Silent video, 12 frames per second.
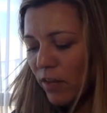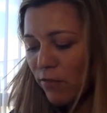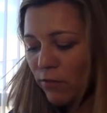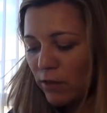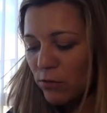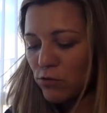
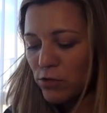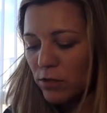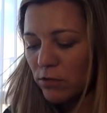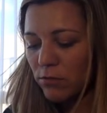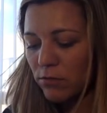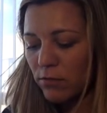values
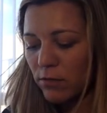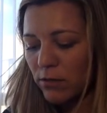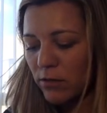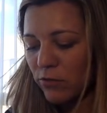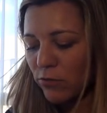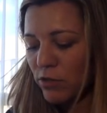that,
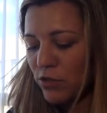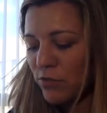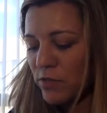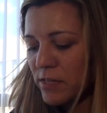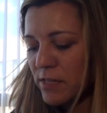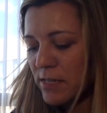uh, that reach
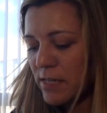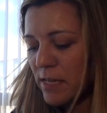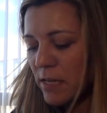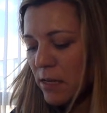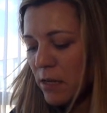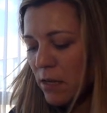
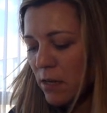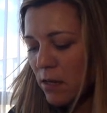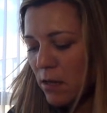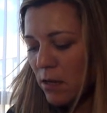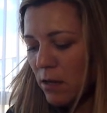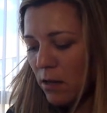VCC
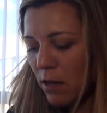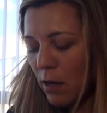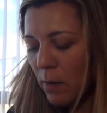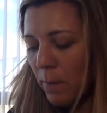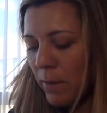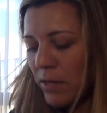
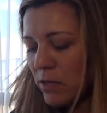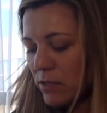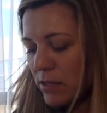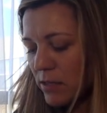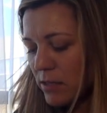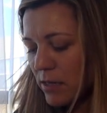uh,
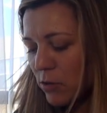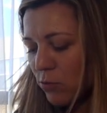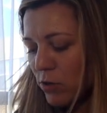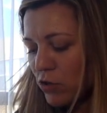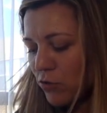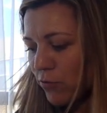minus the
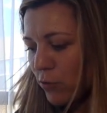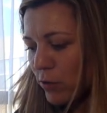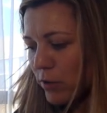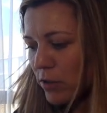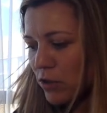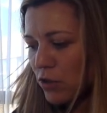saturation
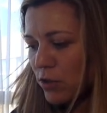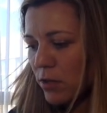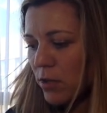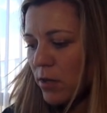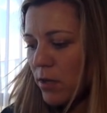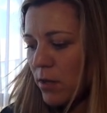voltage.
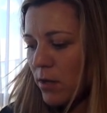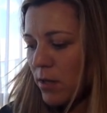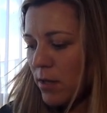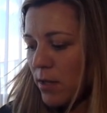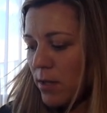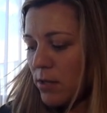
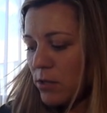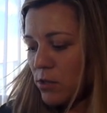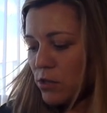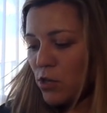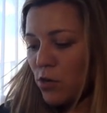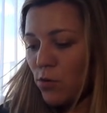
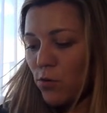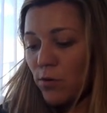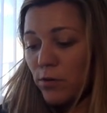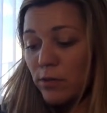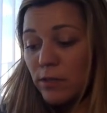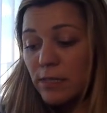So
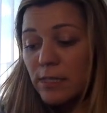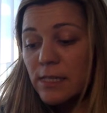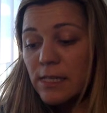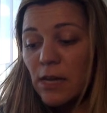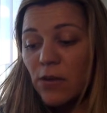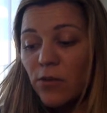this
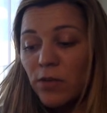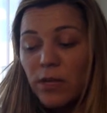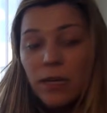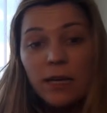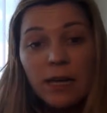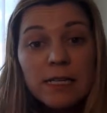is how
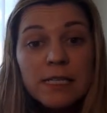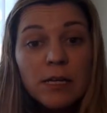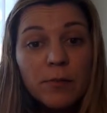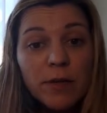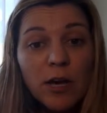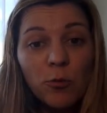the class
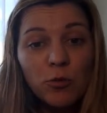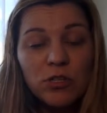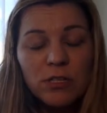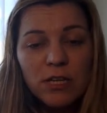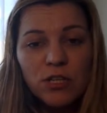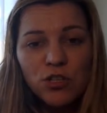AB output
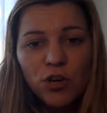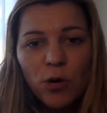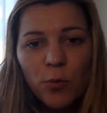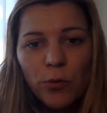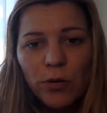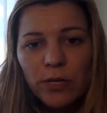stage
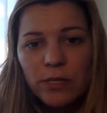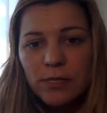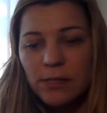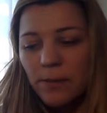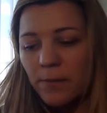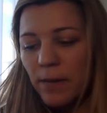
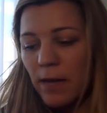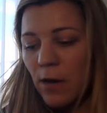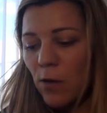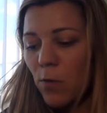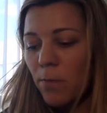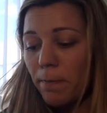operates.
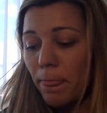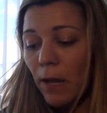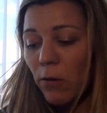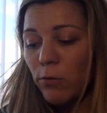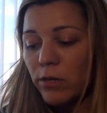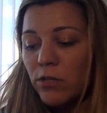Now
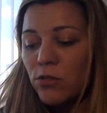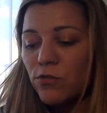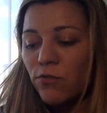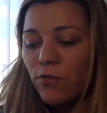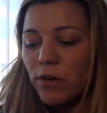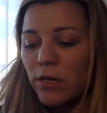we need
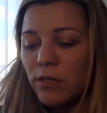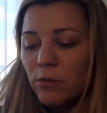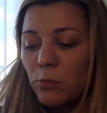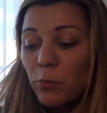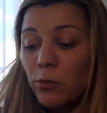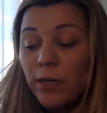to
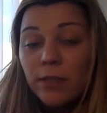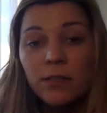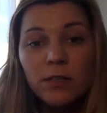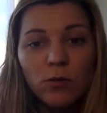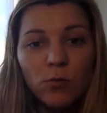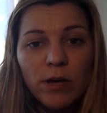find
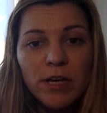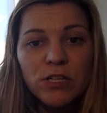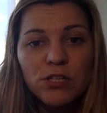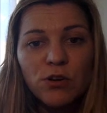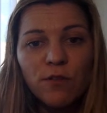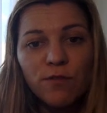practical
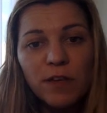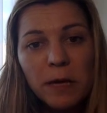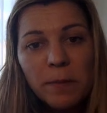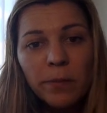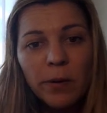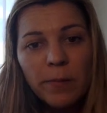ways of
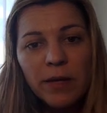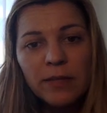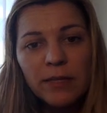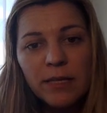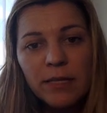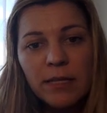
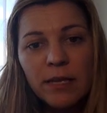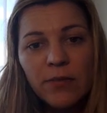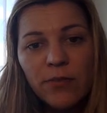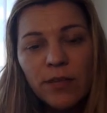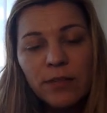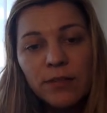
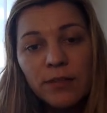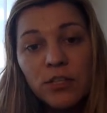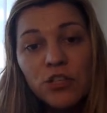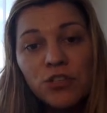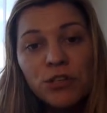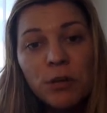implementing that
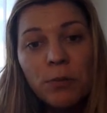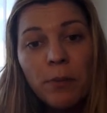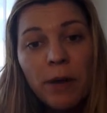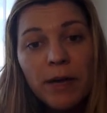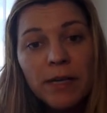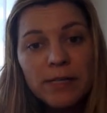additional
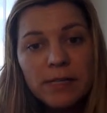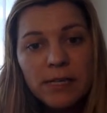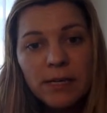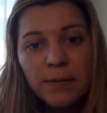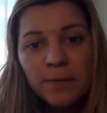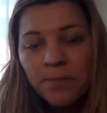
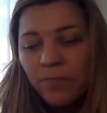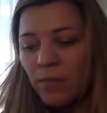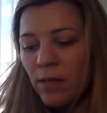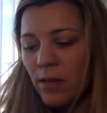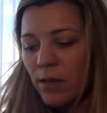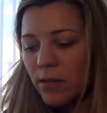biasing
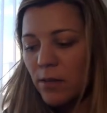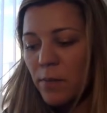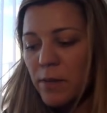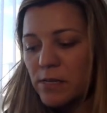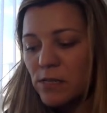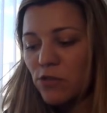at the
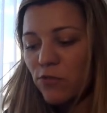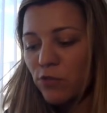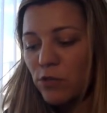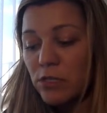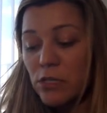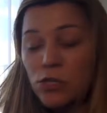basis of
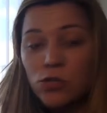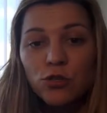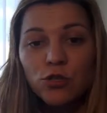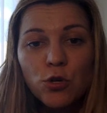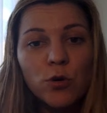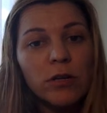
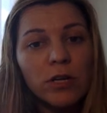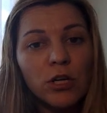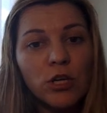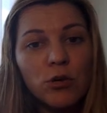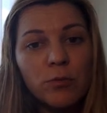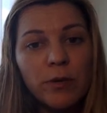transistors QN
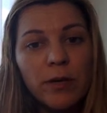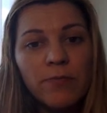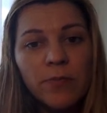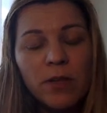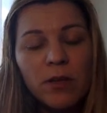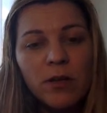and QP.
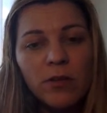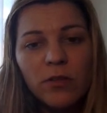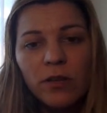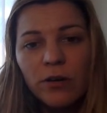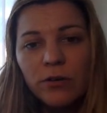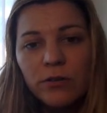And
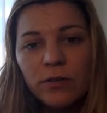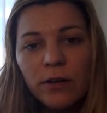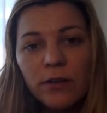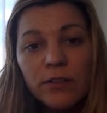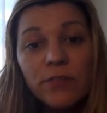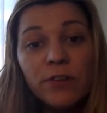there are
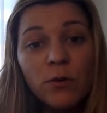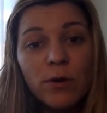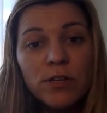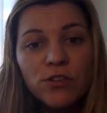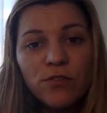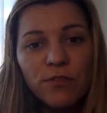uh, different
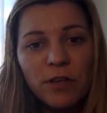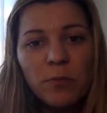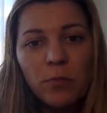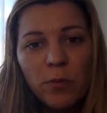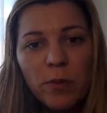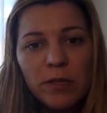ways of
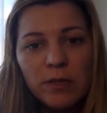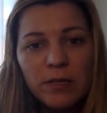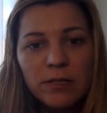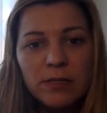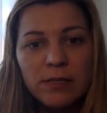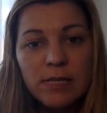
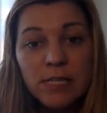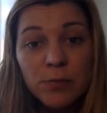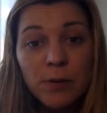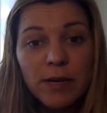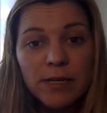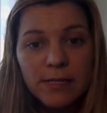implementing such
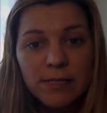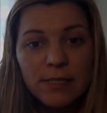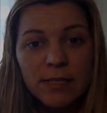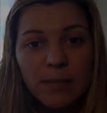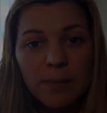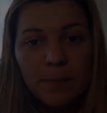biasing
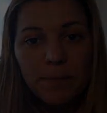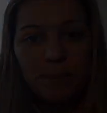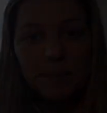scheme.